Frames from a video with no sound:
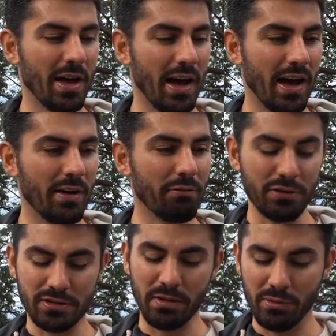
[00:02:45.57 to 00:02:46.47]
for
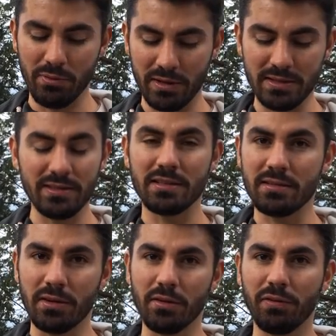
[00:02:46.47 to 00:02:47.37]
some weird reason, it
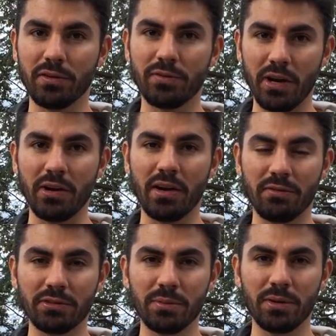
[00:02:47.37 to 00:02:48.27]
still feels very
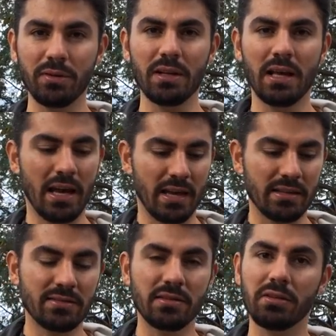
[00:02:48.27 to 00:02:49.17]
comfortable and
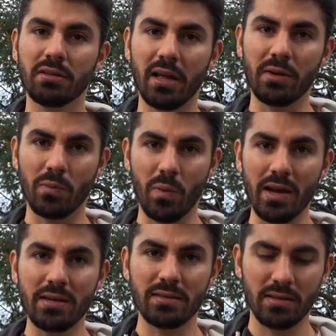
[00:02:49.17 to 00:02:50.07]
it's still
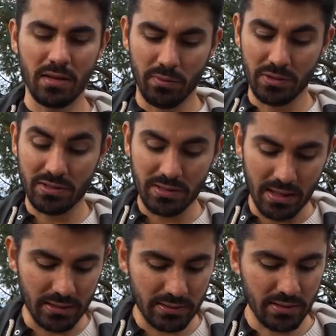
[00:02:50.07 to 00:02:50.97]
lightweight, which is
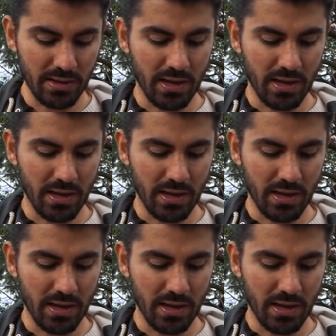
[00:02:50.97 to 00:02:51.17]
nice.